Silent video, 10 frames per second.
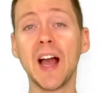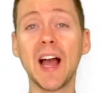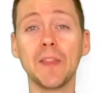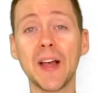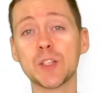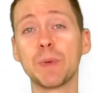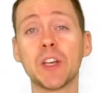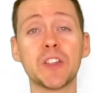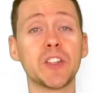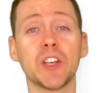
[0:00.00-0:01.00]
and that's
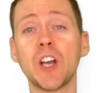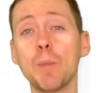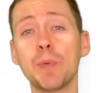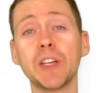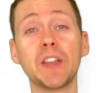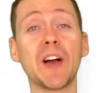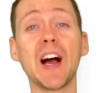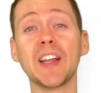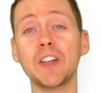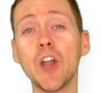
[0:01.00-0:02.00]
because it's a company that
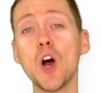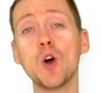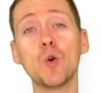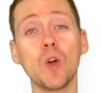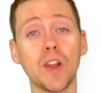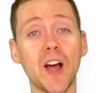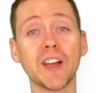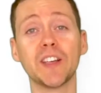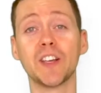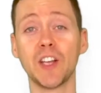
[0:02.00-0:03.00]
I know,
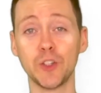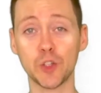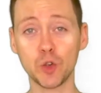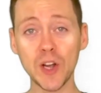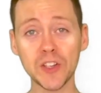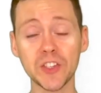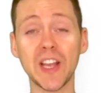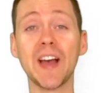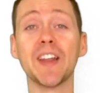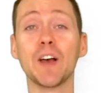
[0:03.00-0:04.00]
like, and trust
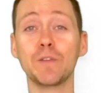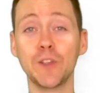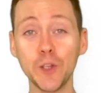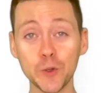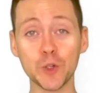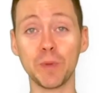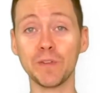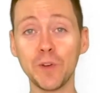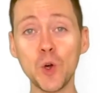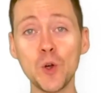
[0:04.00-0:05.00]
and have used
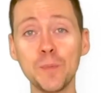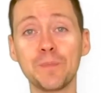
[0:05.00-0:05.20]
before.